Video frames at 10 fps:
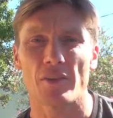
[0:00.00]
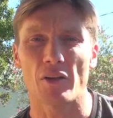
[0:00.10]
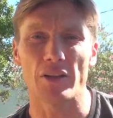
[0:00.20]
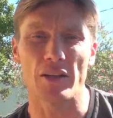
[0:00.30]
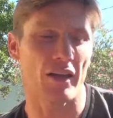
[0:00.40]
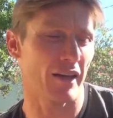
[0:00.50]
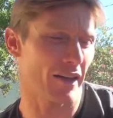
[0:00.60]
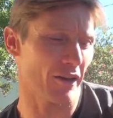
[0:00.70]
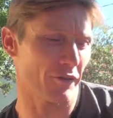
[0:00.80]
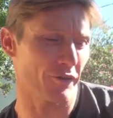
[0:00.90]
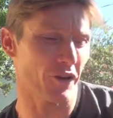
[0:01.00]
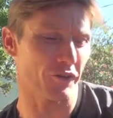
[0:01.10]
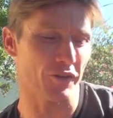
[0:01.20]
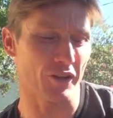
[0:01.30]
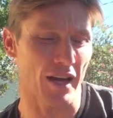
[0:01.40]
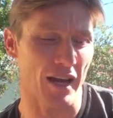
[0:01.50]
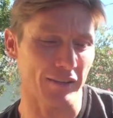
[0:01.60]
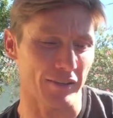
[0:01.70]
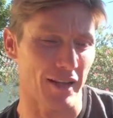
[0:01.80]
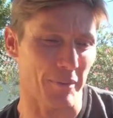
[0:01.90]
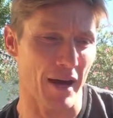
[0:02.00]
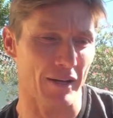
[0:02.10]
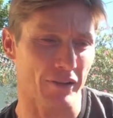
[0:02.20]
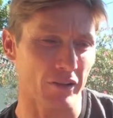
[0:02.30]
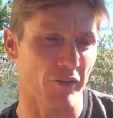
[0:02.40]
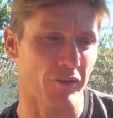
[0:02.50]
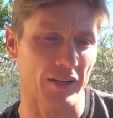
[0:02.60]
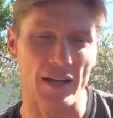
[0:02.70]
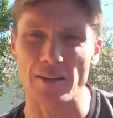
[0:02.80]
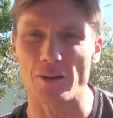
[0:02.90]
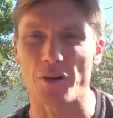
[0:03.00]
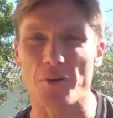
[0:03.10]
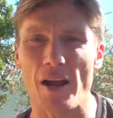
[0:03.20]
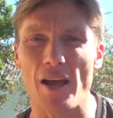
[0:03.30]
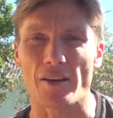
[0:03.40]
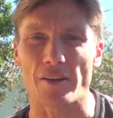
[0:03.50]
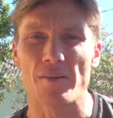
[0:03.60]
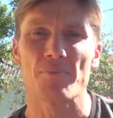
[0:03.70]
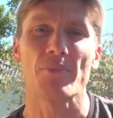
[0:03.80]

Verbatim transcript: or in those first few days, and they made us an offer and now they're not around?